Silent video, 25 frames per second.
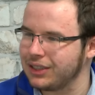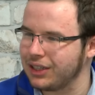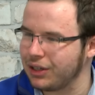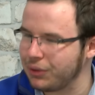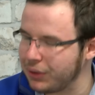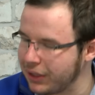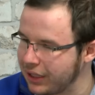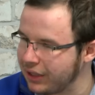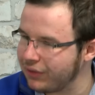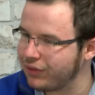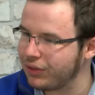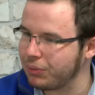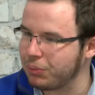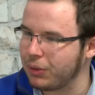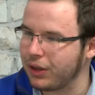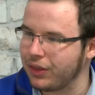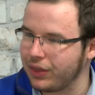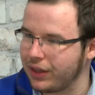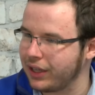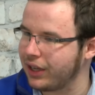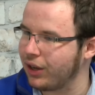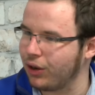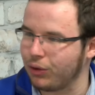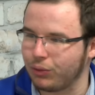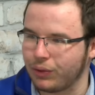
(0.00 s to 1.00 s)
You know, even
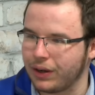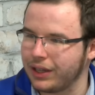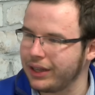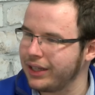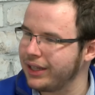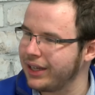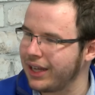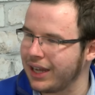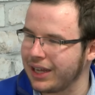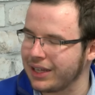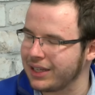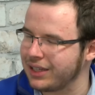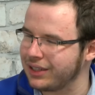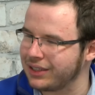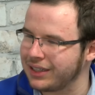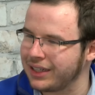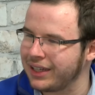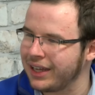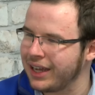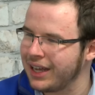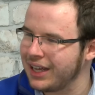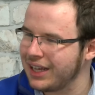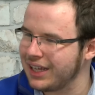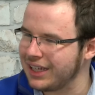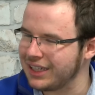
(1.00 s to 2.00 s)
when they got
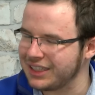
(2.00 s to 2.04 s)
relegated,